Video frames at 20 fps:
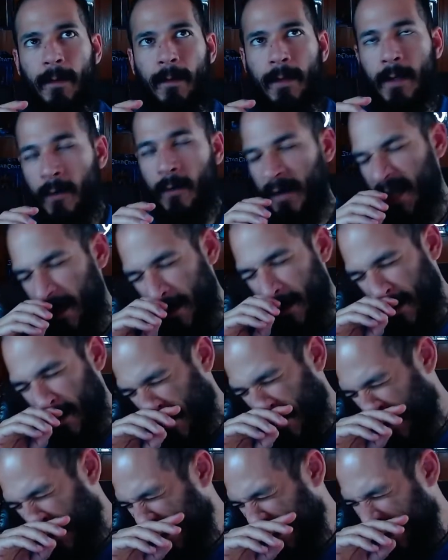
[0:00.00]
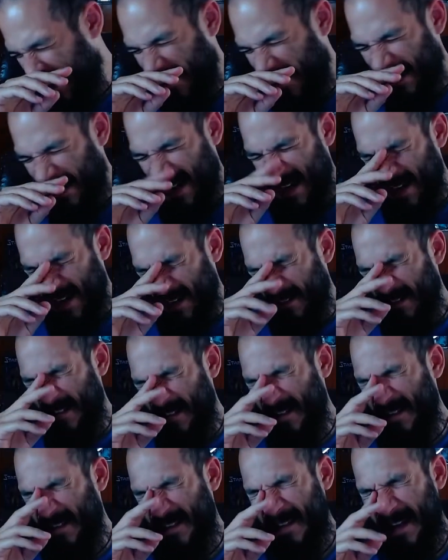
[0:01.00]
there's kind of
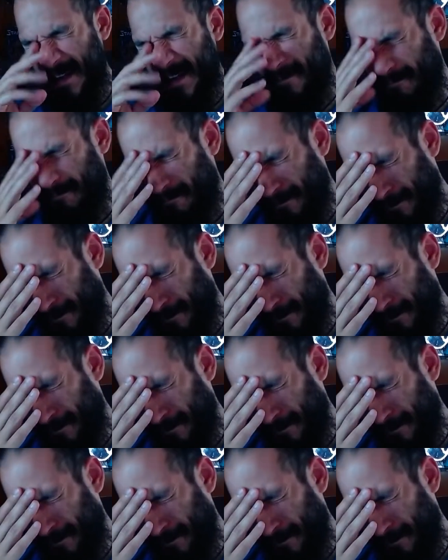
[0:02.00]
like that